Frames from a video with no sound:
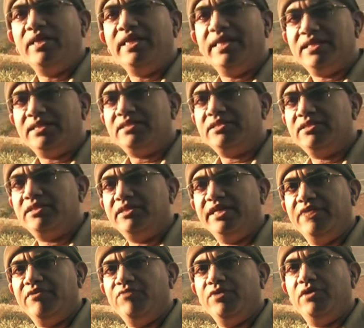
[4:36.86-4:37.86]
only
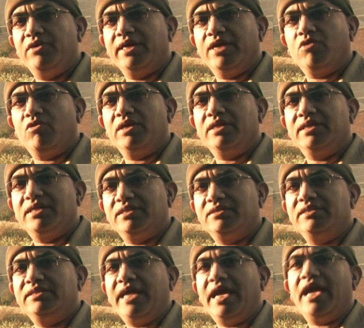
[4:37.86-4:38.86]
necessary if your recorder
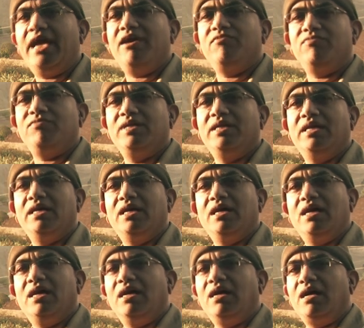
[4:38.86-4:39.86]
doesn't have
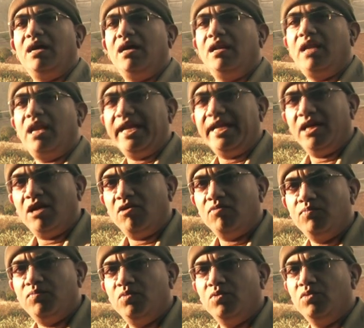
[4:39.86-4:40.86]
uh, a line
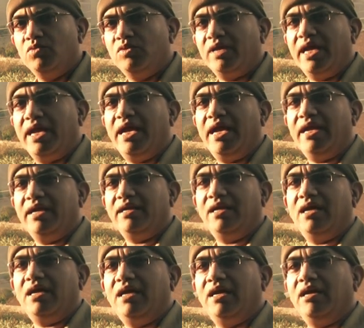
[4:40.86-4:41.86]
output and
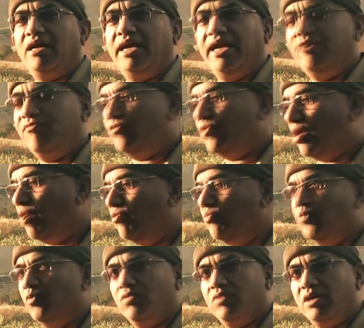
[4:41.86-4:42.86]
a headphone
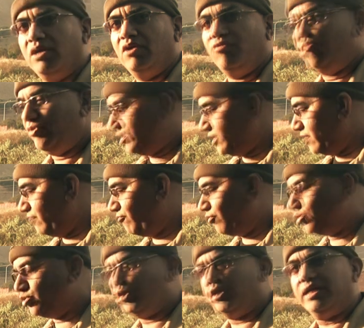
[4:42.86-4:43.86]
output which
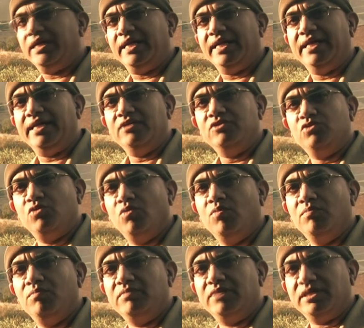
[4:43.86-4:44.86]
unfortunately
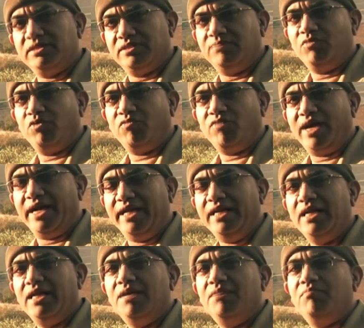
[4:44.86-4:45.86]
Zoom doesn't provide
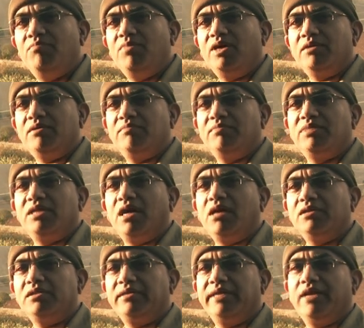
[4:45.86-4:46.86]
but the
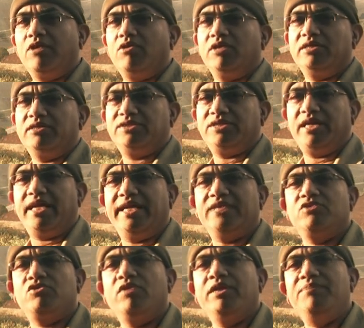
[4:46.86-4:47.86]
other recorders like
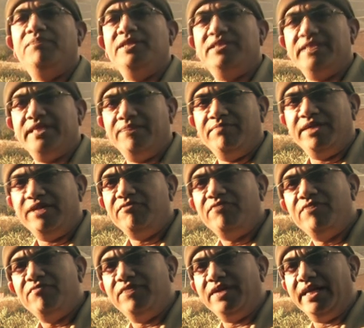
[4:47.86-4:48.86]
Sony PCM
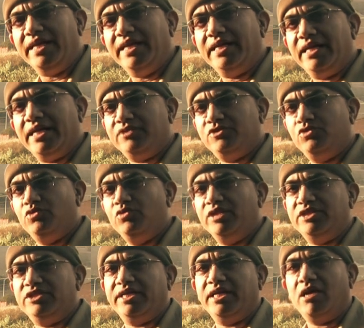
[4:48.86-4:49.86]
D50 it has two
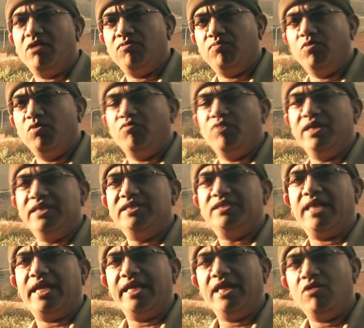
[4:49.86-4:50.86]
distinct output one
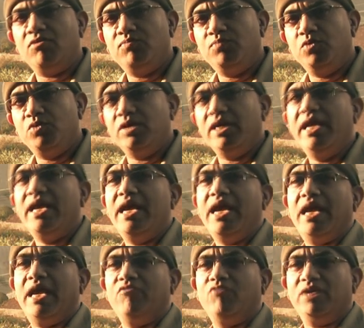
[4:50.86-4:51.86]
is line output
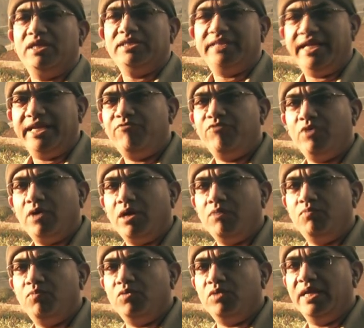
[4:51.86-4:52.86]
and one is headphone
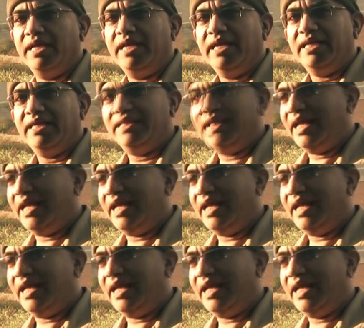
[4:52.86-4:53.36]
output in